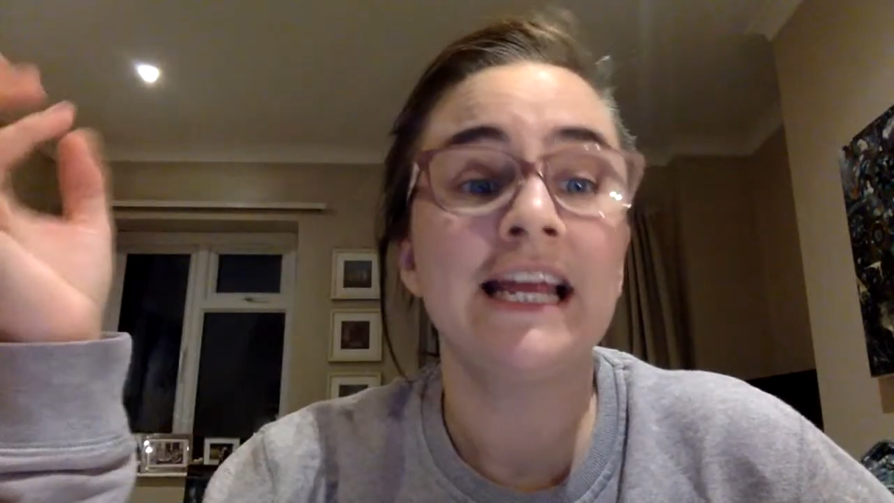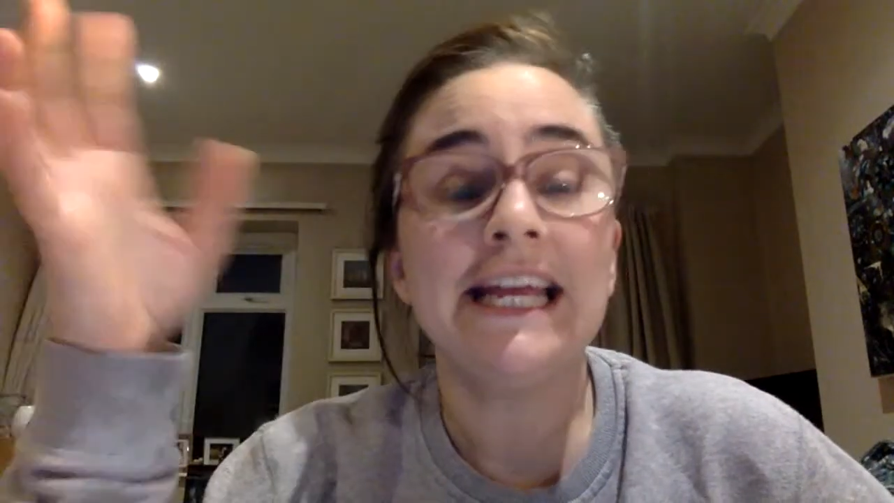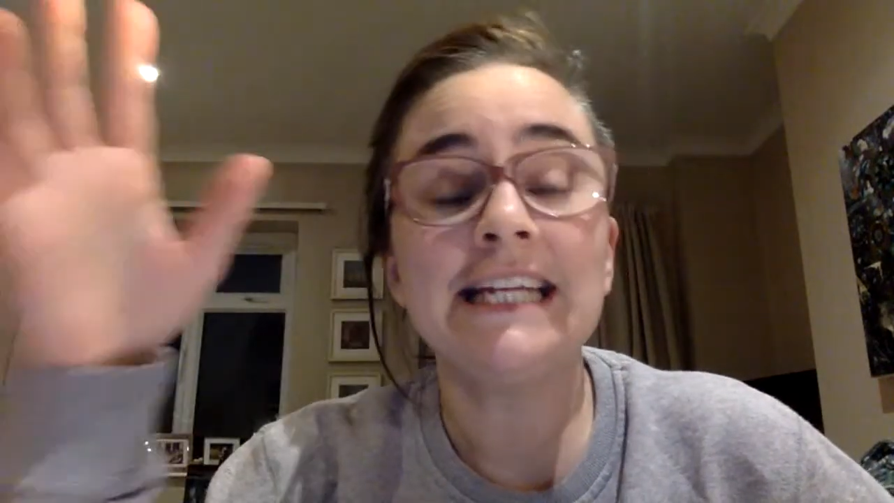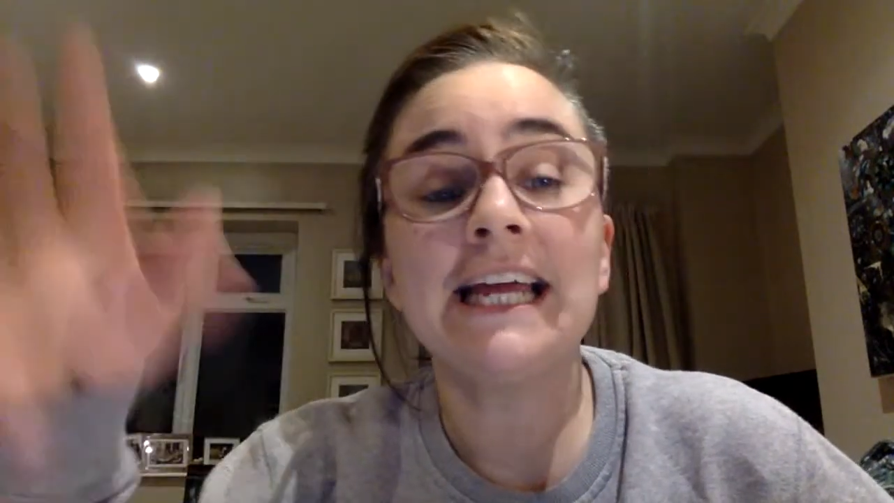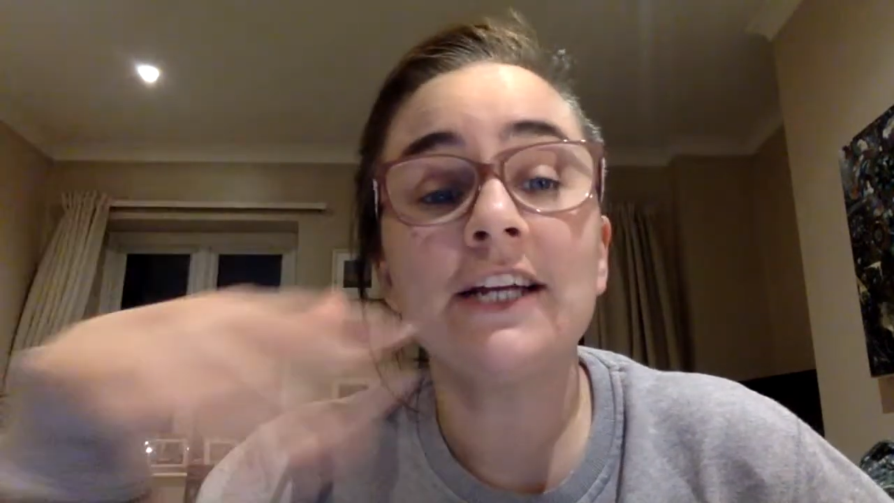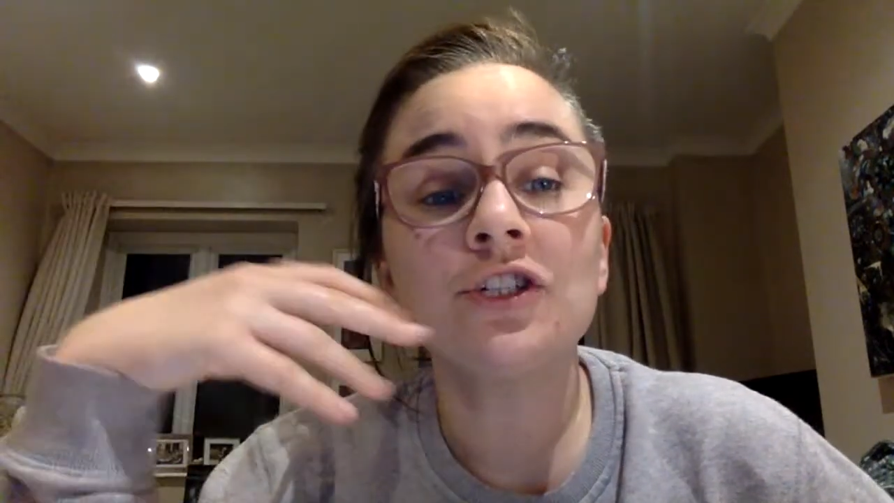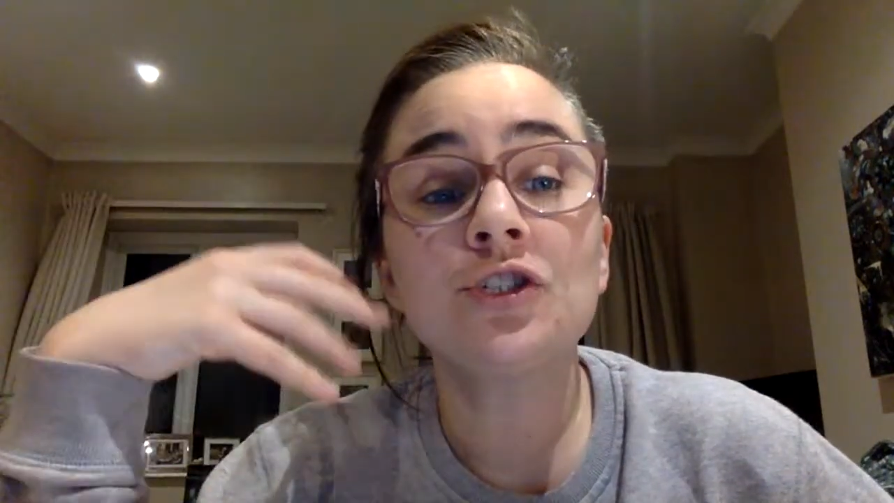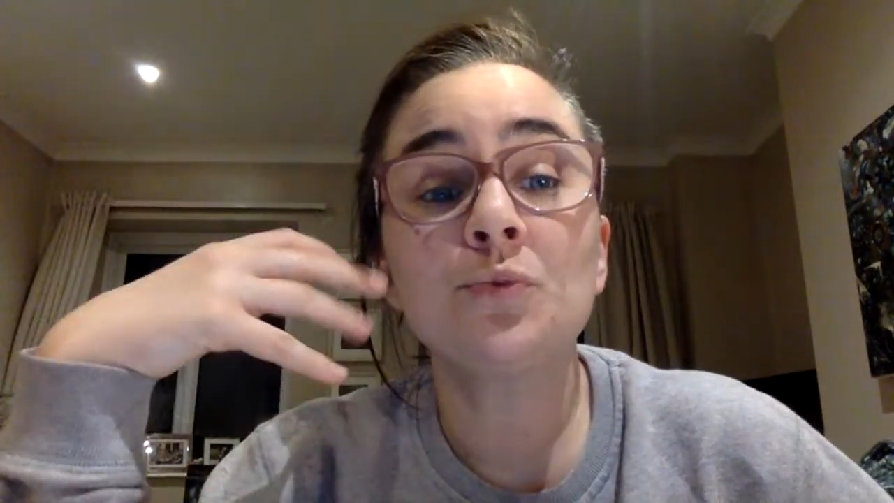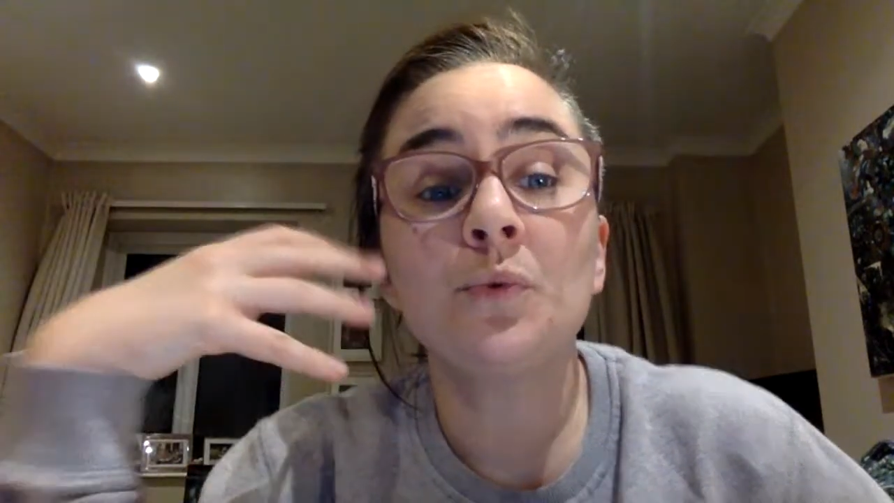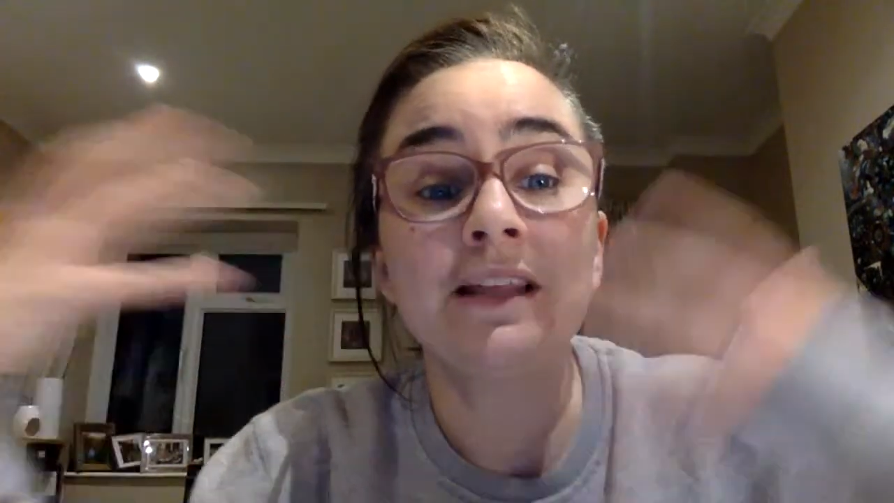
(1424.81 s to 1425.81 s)
He'd
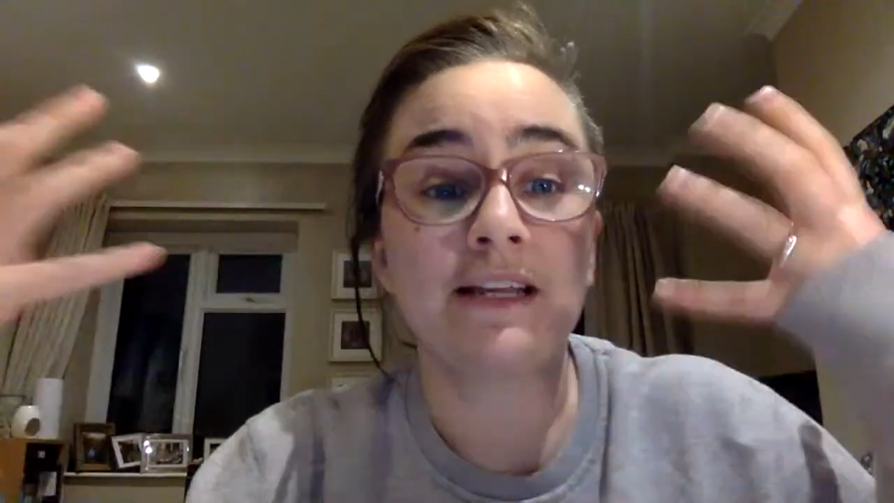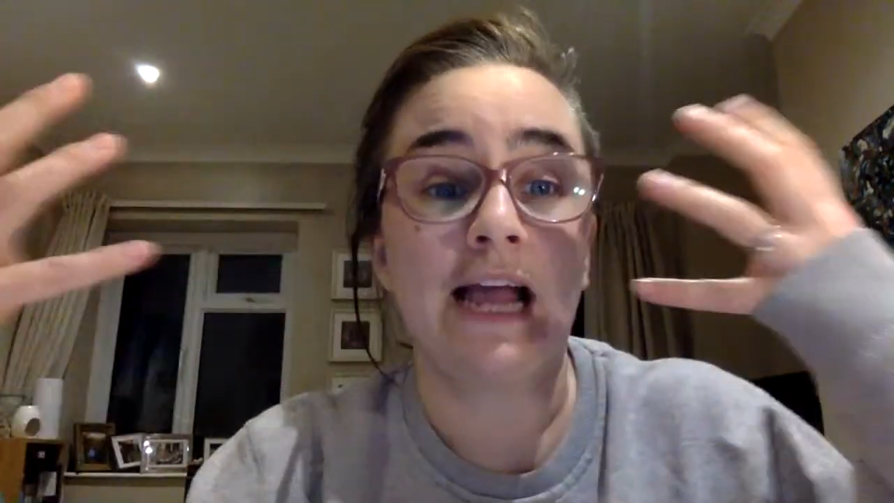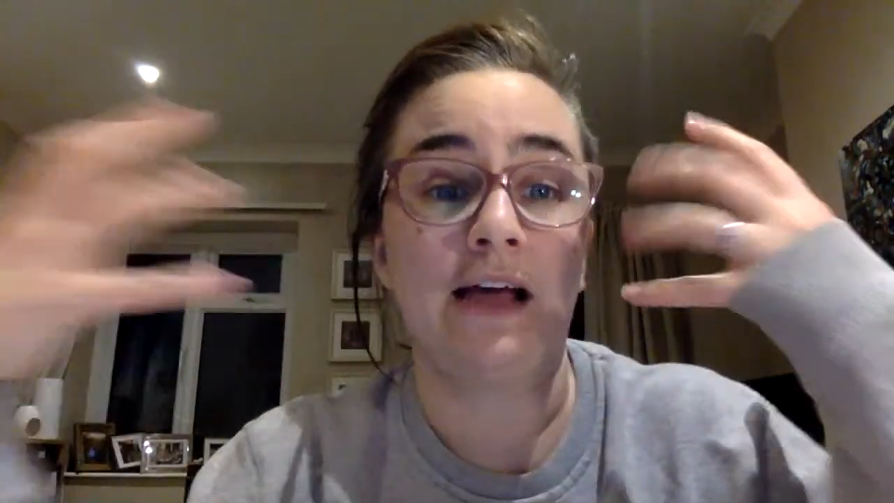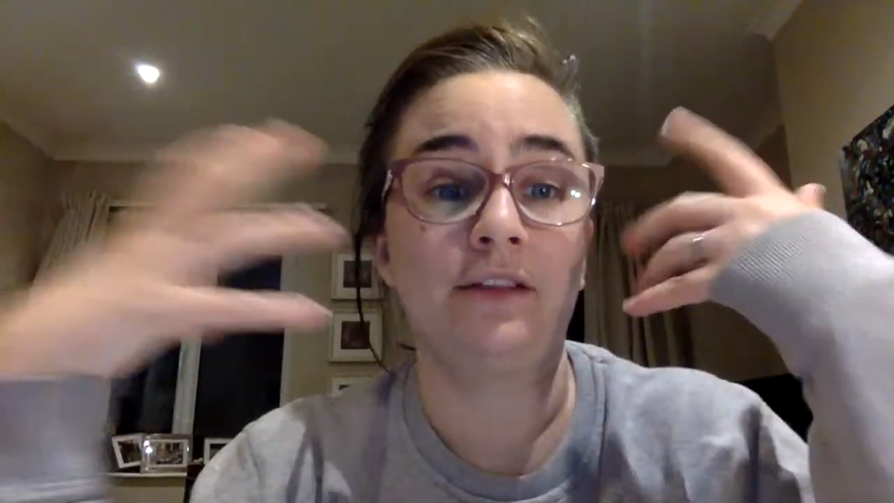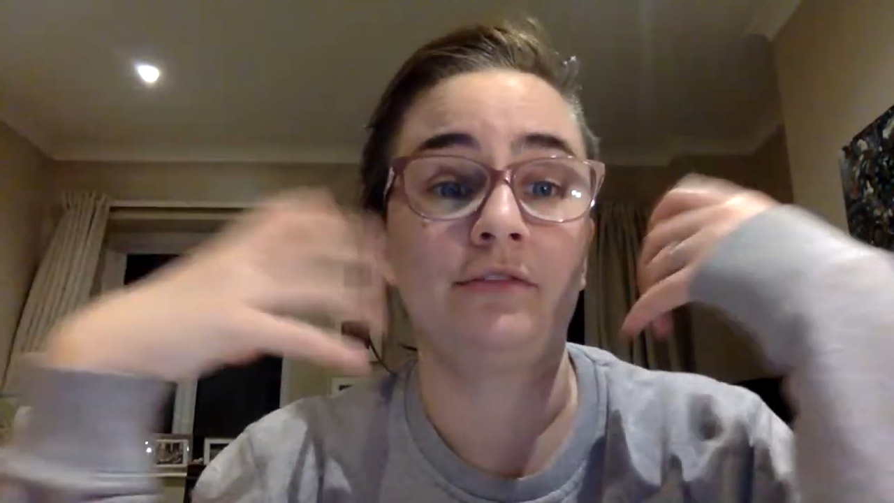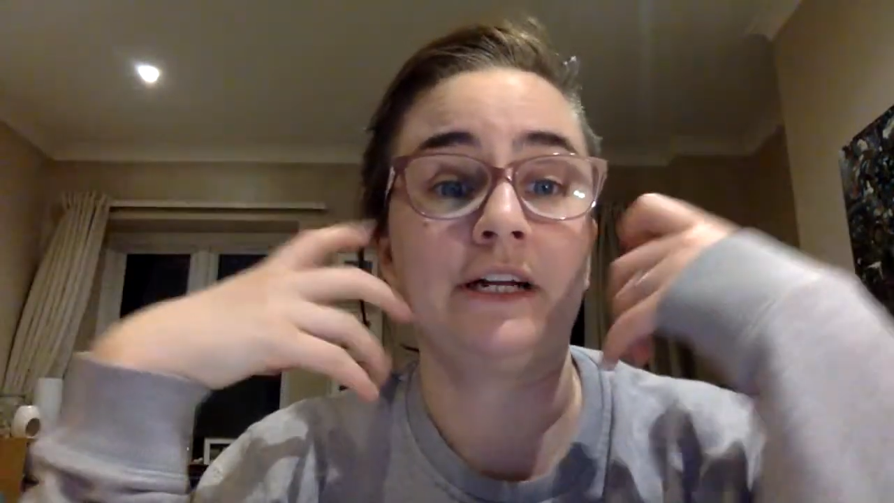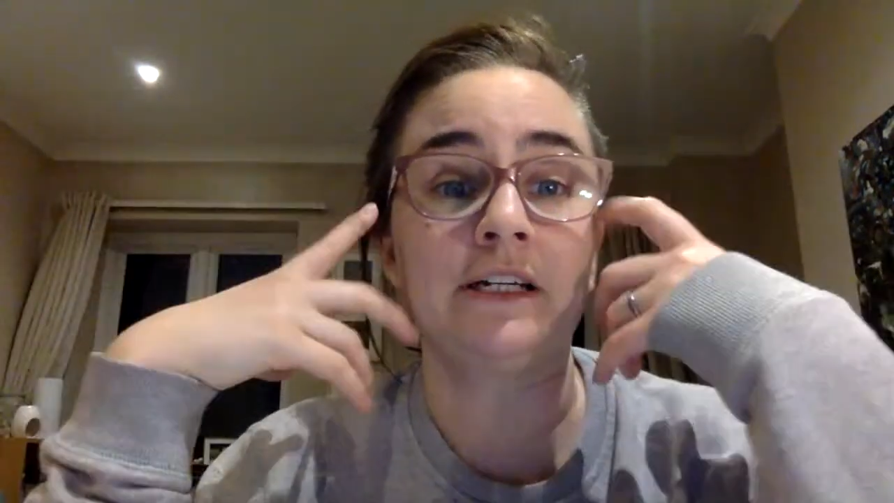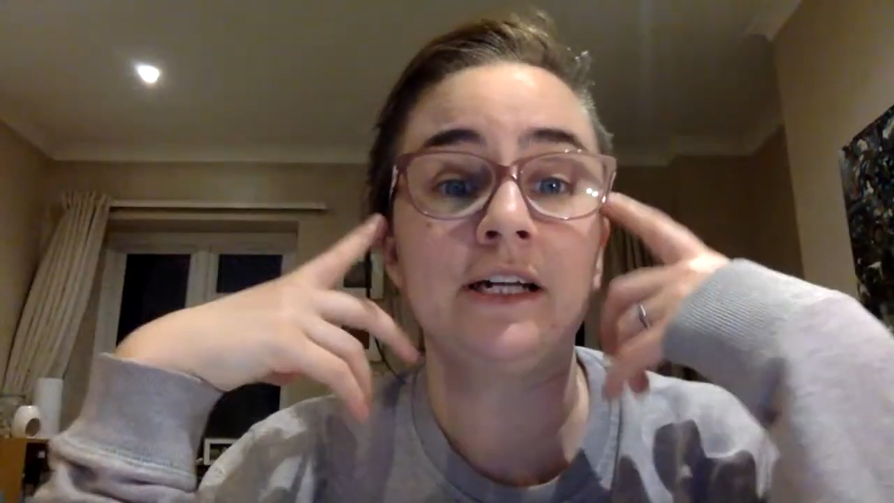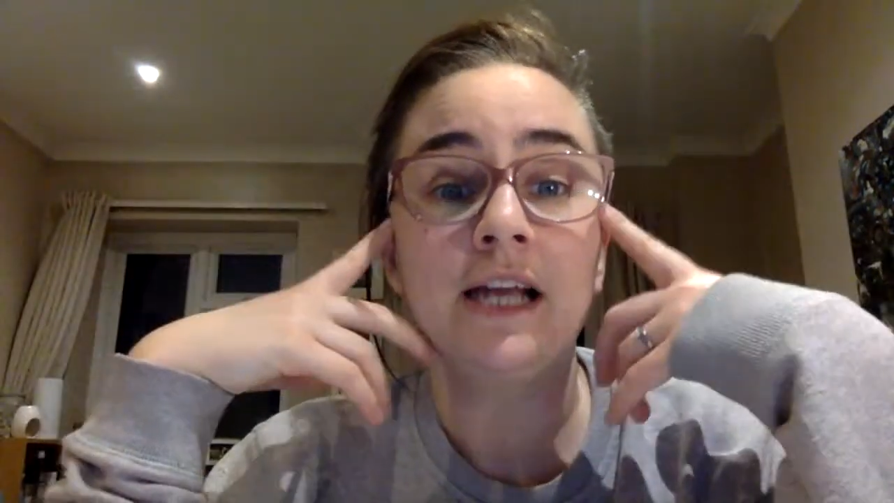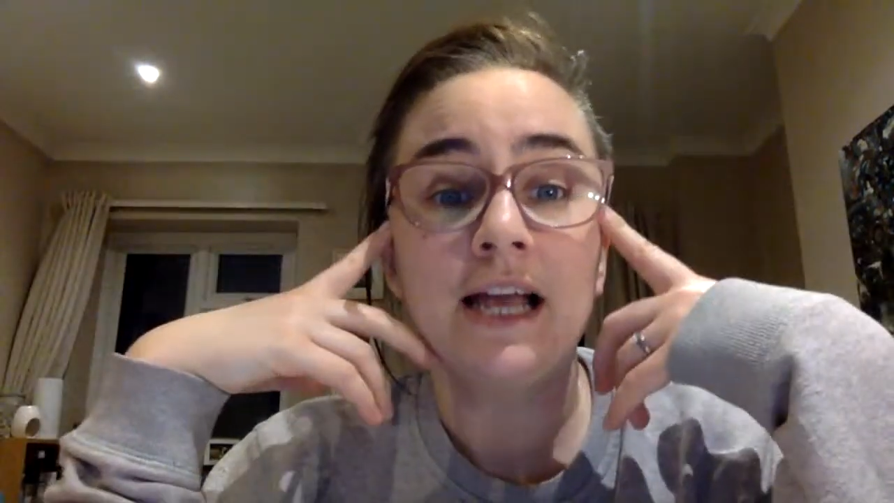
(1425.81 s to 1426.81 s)
aged with Catherine.